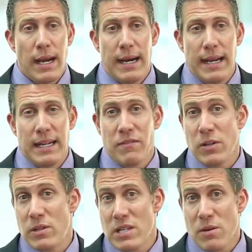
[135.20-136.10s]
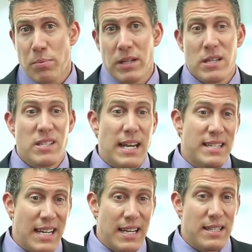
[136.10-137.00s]
And if you're disciplined to say
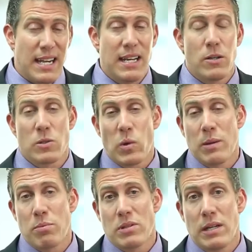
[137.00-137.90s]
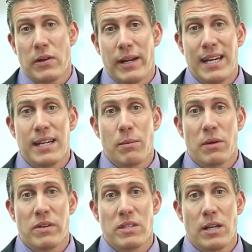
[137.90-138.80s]
10 or 20% of your income
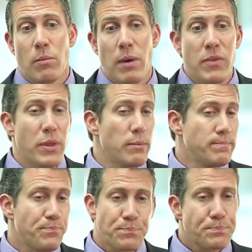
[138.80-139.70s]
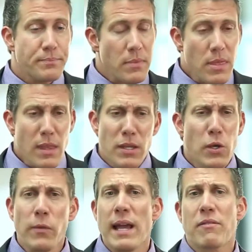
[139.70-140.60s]
every single month,
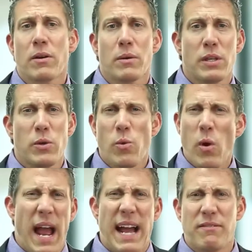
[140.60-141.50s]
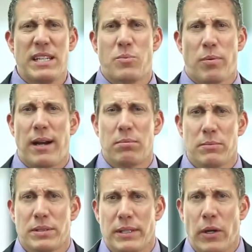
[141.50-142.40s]
you won't have these
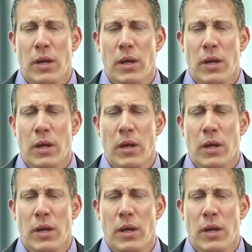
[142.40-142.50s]
problems.